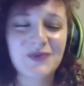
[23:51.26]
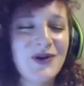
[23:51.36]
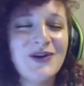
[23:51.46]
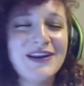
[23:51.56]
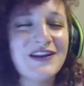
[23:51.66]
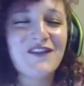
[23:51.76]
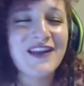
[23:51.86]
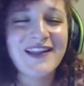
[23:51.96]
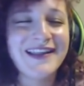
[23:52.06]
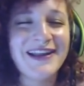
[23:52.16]
rooted in a
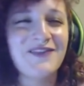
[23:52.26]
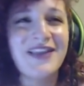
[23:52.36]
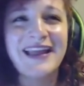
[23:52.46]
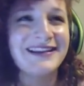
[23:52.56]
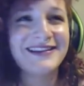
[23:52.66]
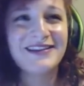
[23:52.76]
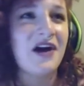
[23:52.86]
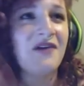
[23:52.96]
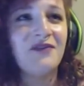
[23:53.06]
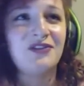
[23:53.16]
feeling of like
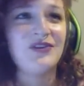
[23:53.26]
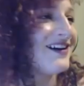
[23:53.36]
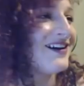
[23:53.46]
convoluted